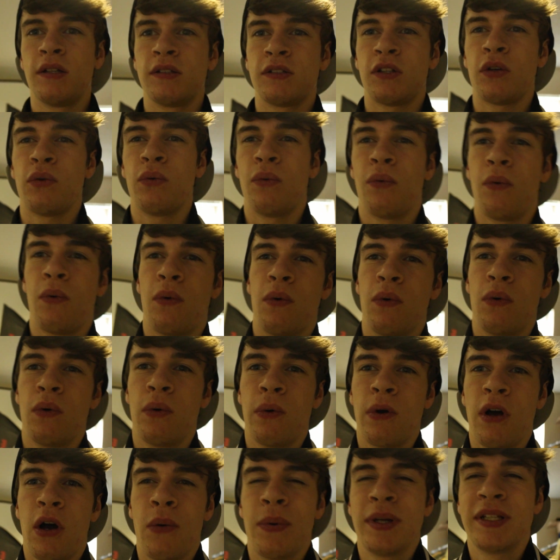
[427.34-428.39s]
So
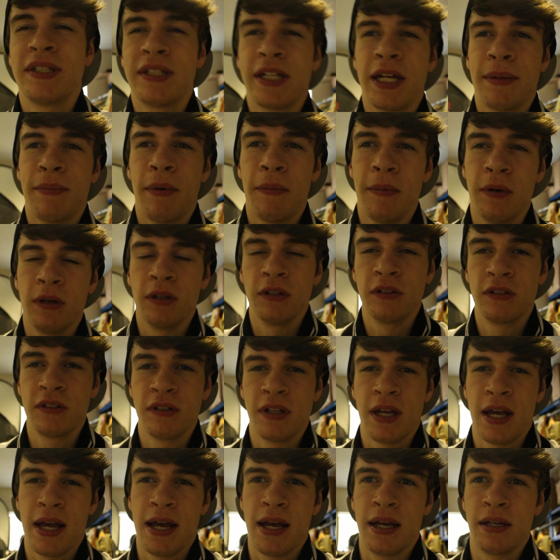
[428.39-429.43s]
I went to get my boss
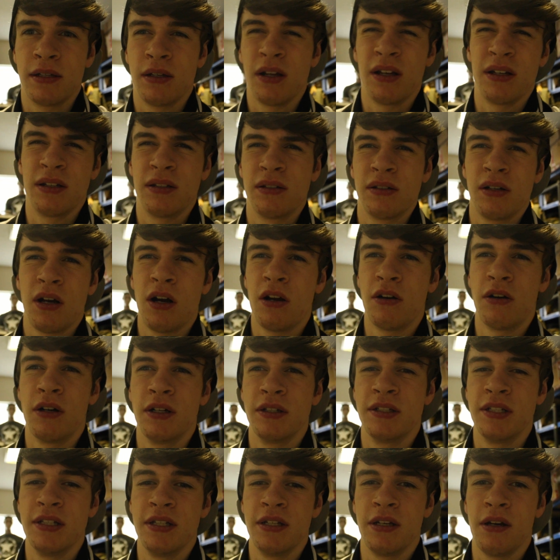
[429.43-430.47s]
and like our
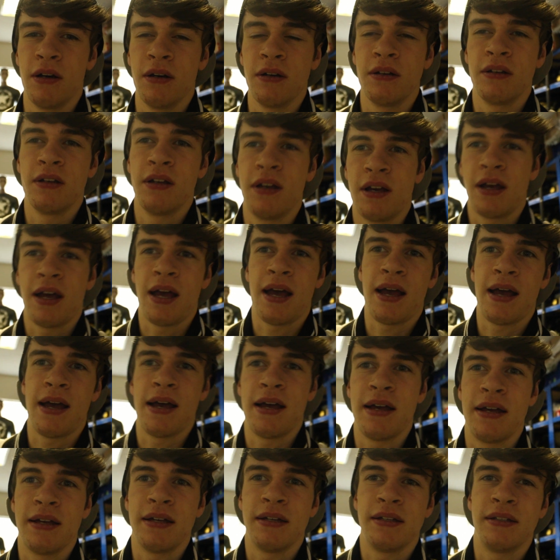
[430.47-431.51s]
IT guy,
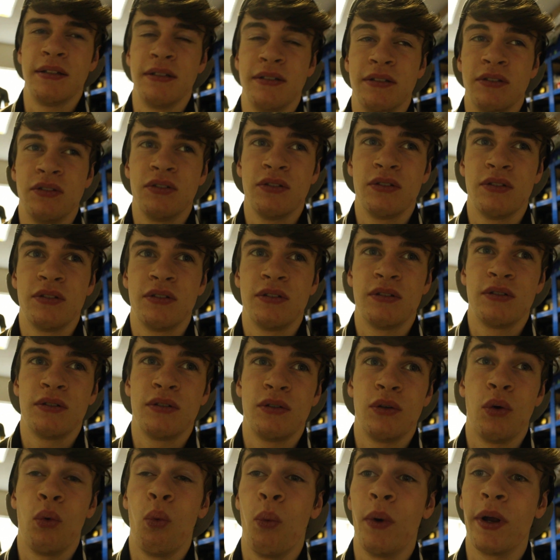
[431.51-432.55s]
and
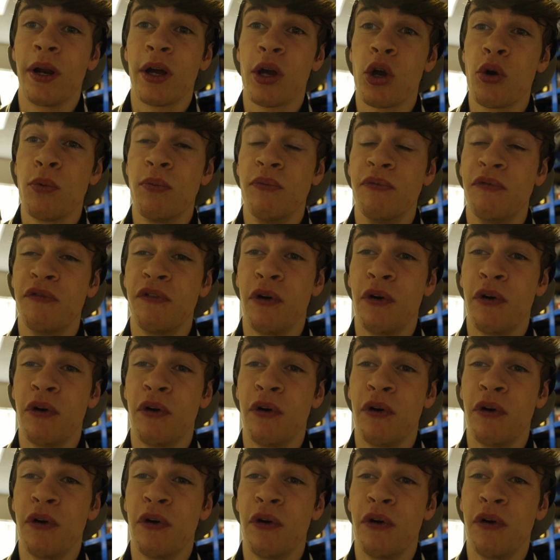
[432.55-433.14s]
when I opened